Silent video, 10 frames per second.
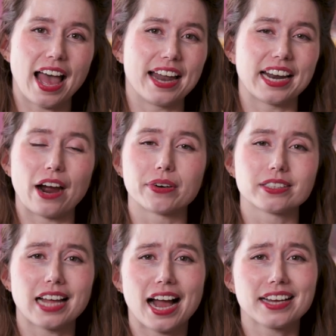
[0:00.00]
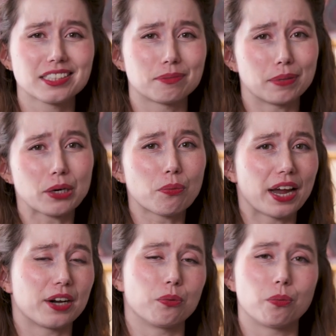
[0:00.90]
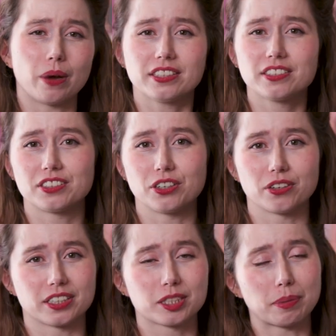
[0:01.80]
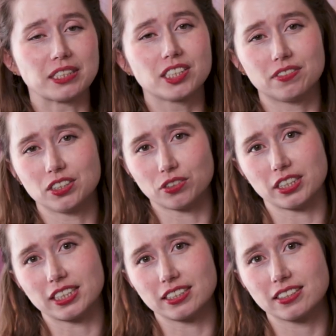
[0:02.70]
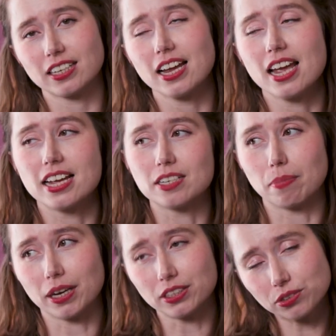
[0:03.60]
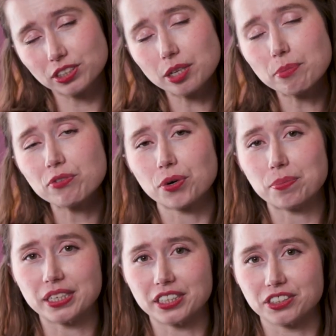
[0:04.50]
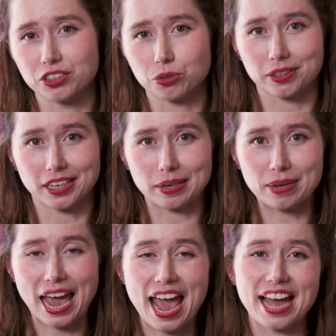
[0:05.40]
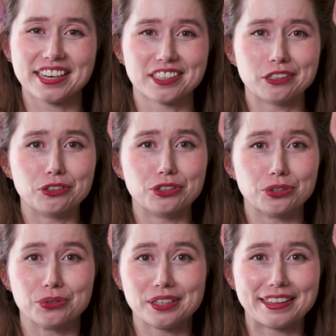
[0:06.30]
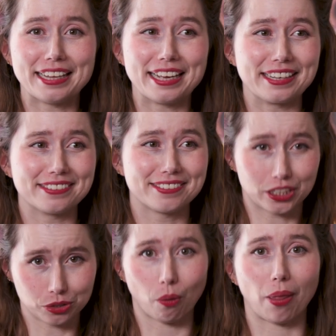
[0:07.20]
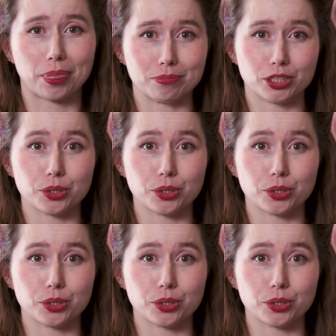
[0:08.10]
And our last big way to waste your expensive ingredients is by using them in formulations where they can't do the thing that you want them to